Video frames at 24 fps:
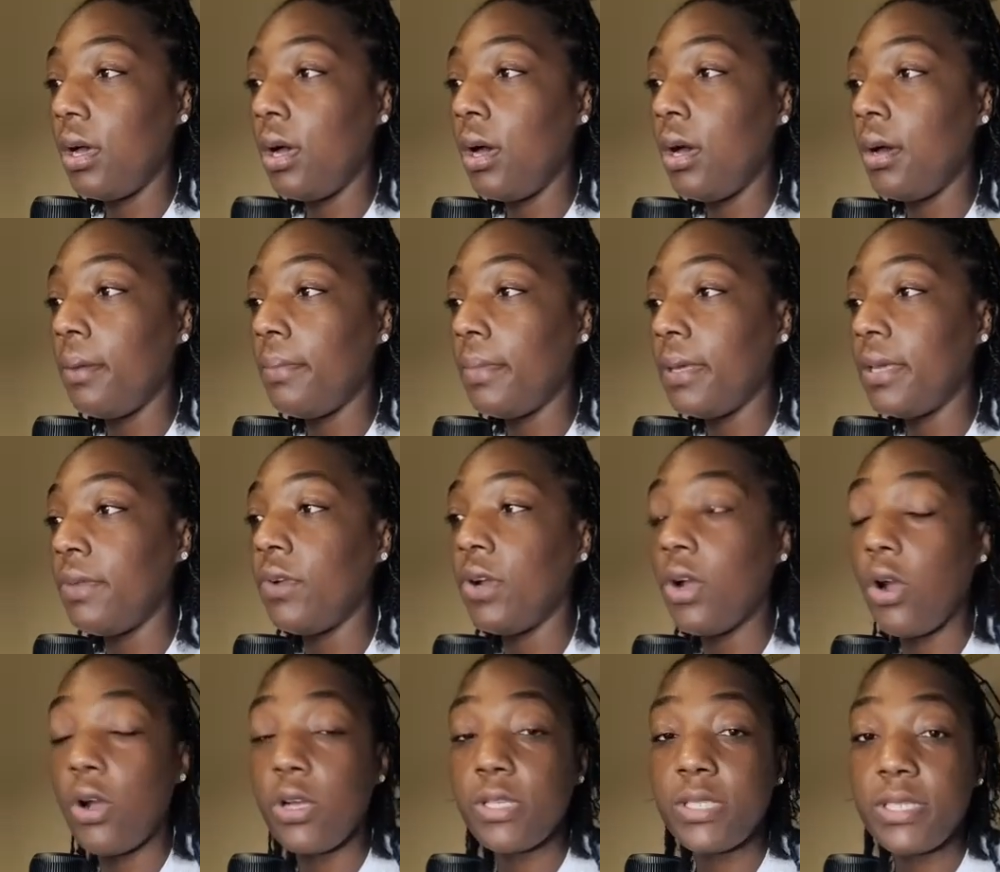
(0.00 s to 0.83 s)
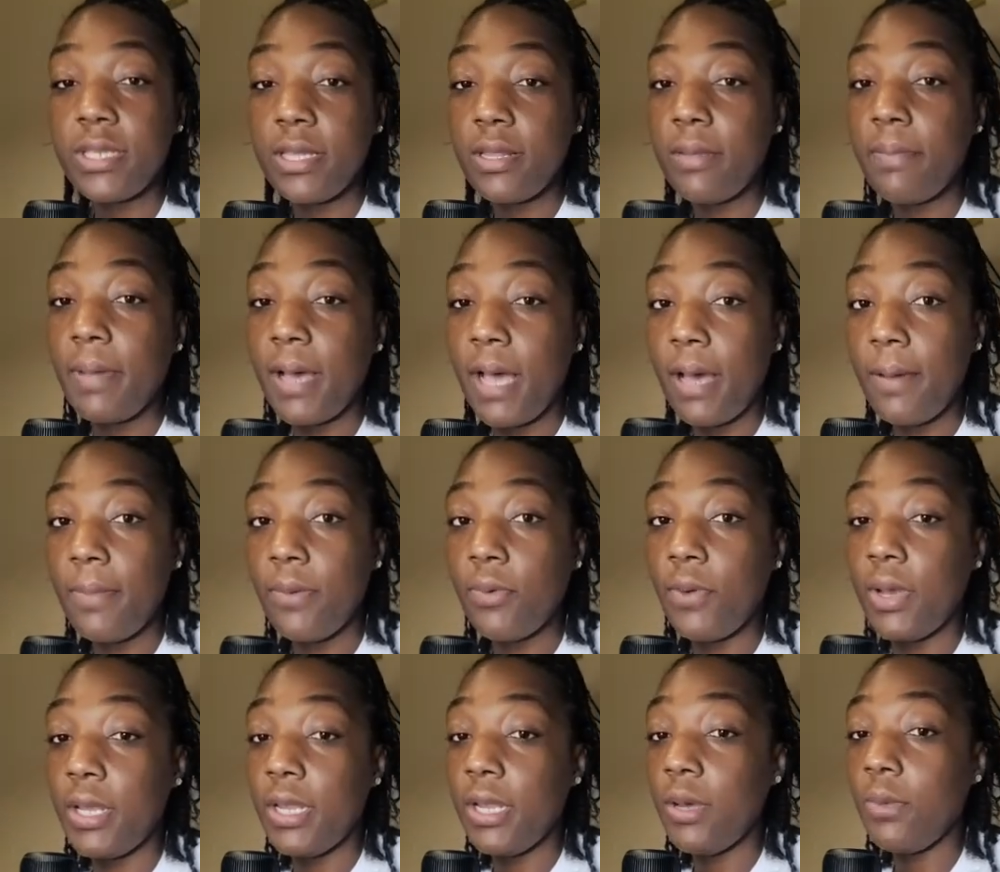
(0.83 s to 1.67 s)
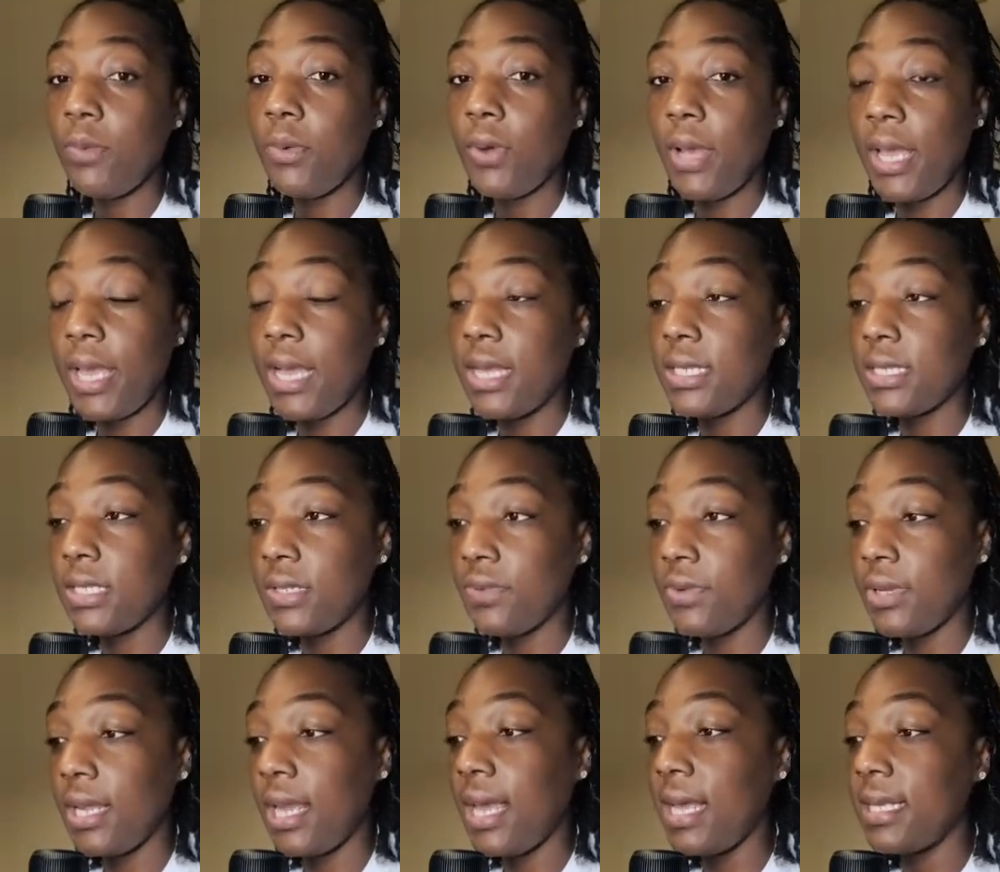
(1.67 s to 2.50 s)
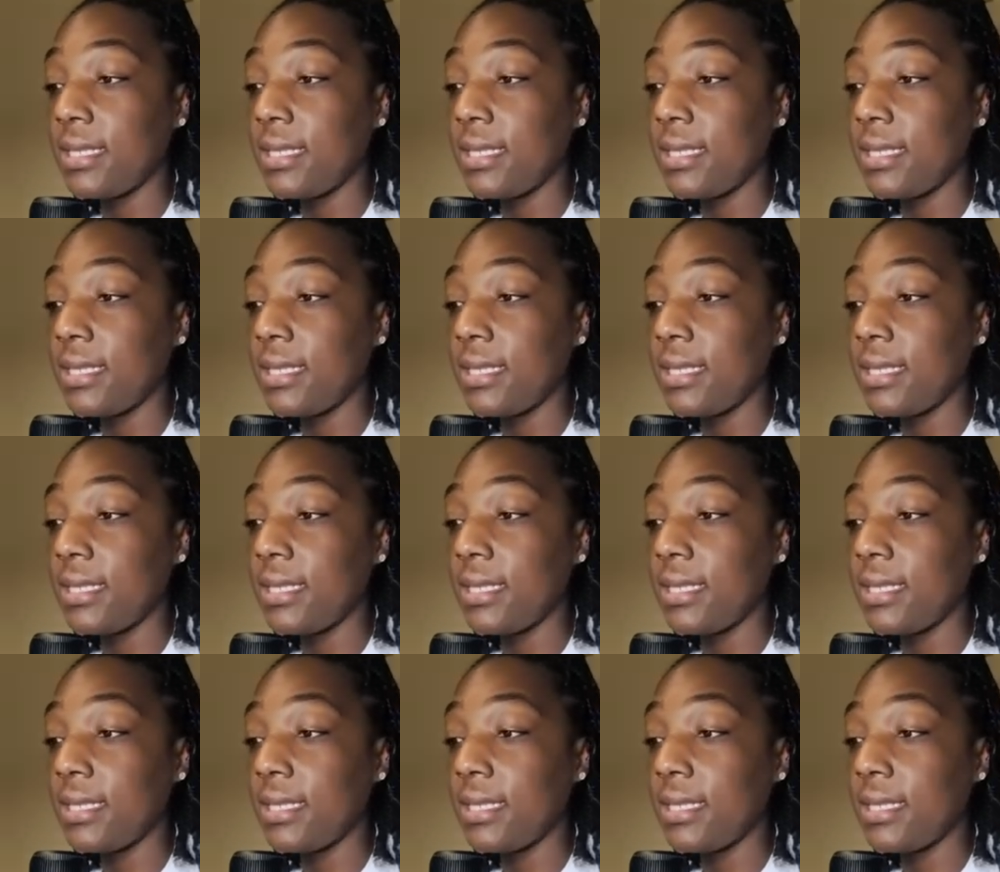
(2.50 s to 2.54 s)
in regards to the Bible, and it will answer it.